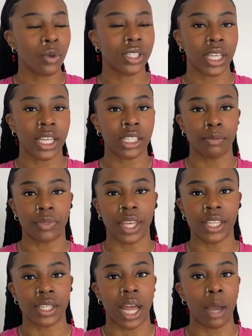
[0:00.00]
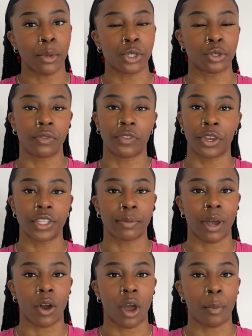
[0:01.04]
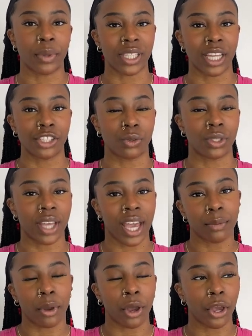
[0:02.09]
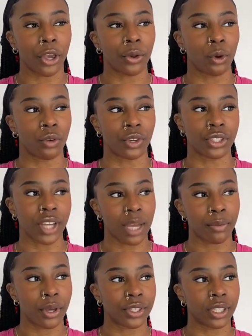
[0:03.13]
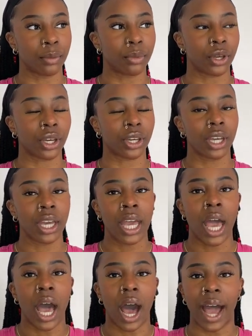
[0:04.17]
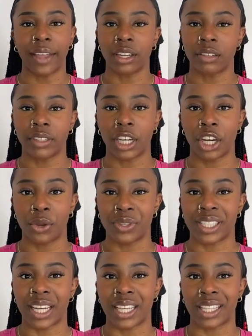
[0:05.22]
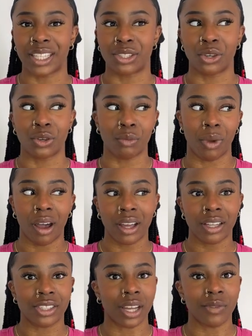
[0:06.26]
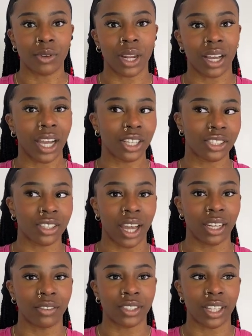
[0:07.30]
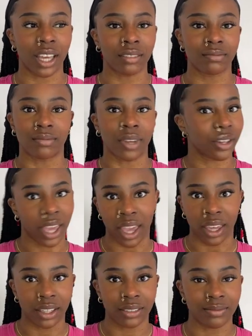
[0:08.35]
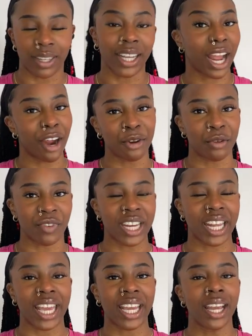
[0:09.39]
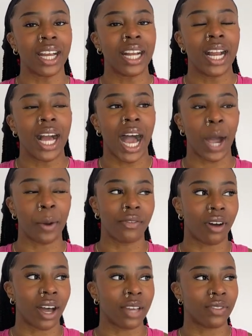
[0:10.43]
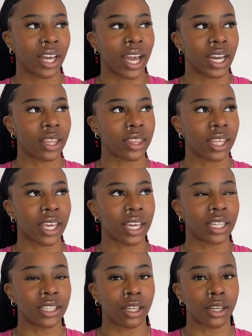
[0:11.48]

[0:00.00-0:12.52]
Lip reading: I was seeing some things in Amazon reviews about a potential typo or a few typos in the book. I didn't really notice anything too much. I feel like I just kind of was like, okay, when I carried on reading. However, if that kind of thing